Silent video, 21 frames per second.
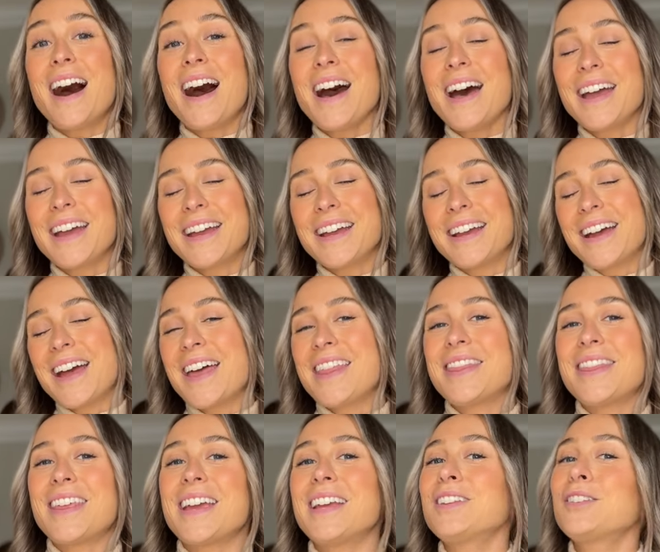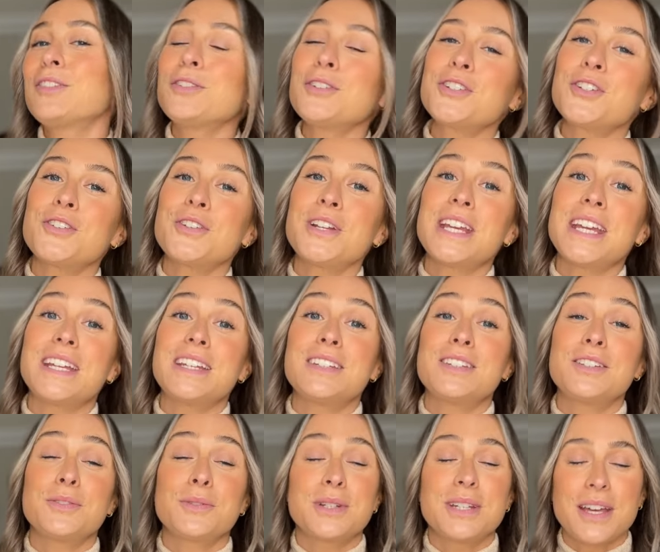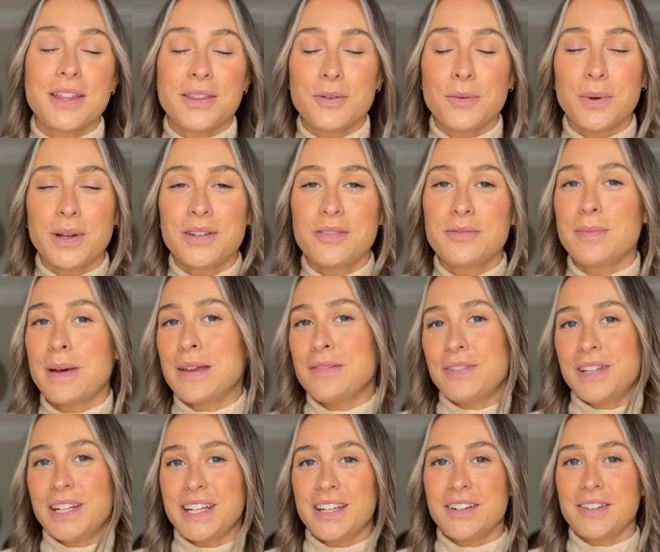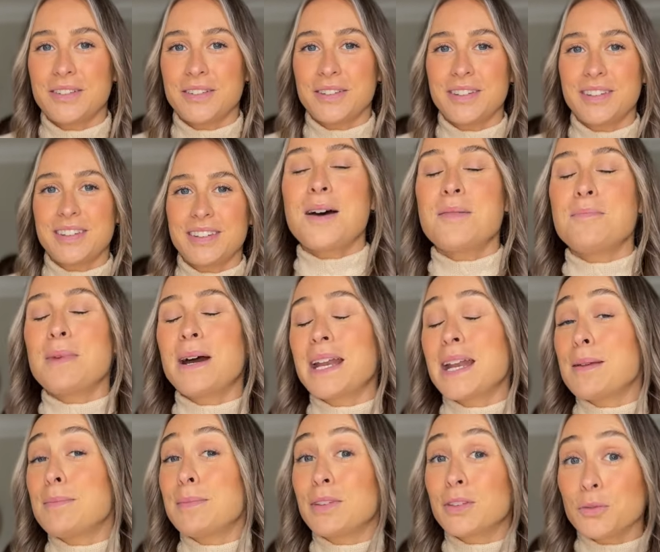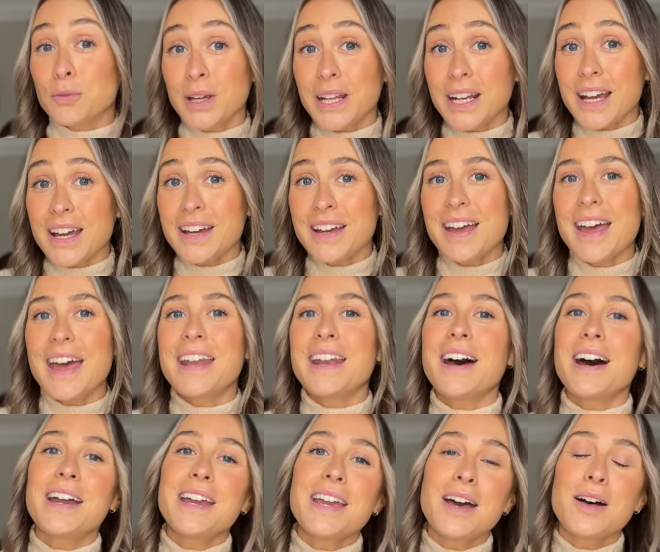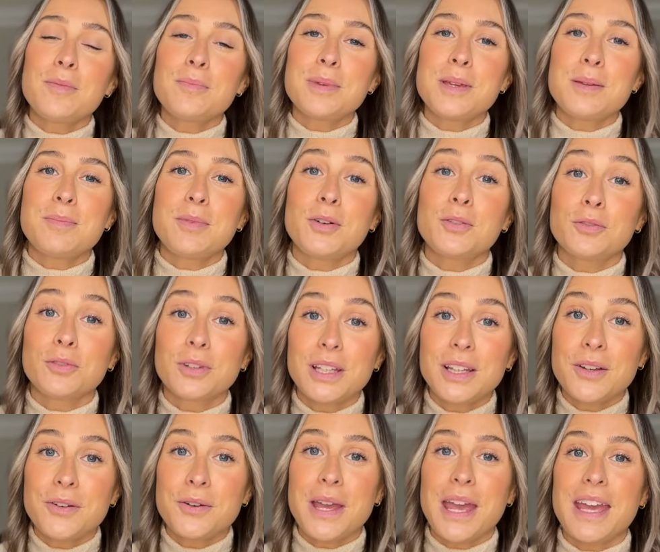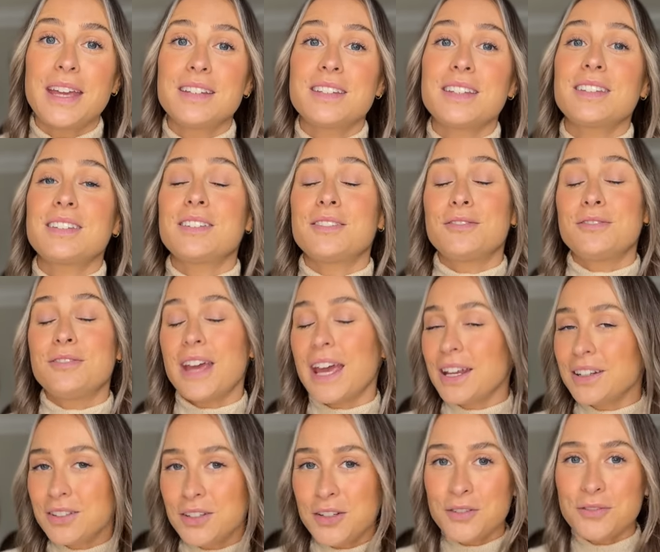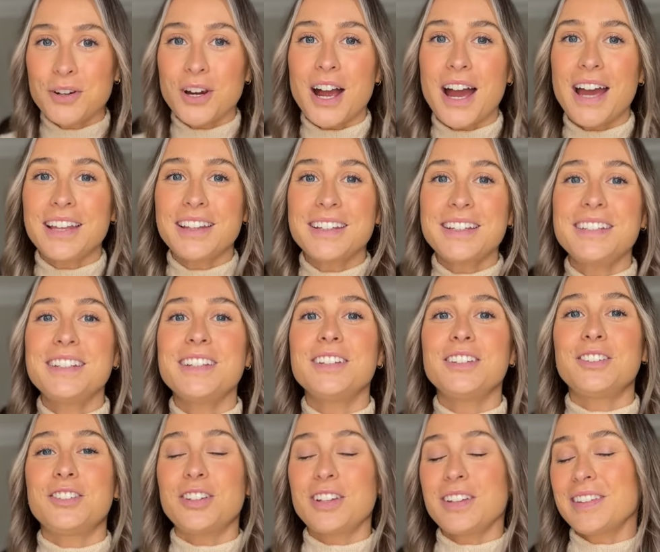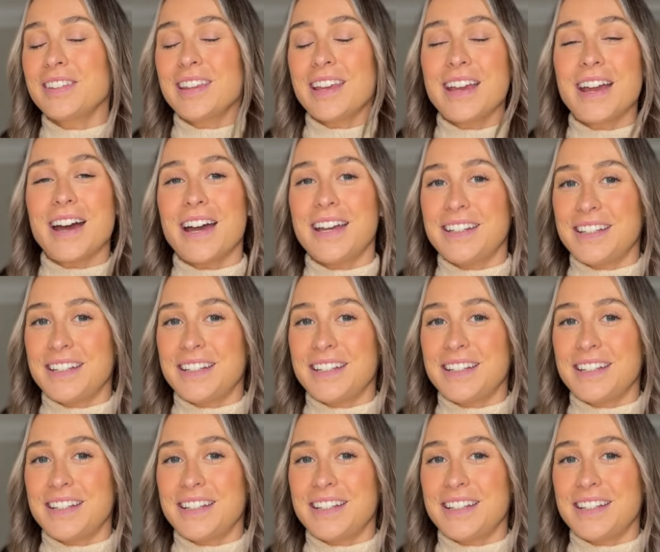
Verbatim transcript: Hi, and thanks for tuning in to another one of my videos. My name is Rita, and I help people relocate to Vancouver Island just like I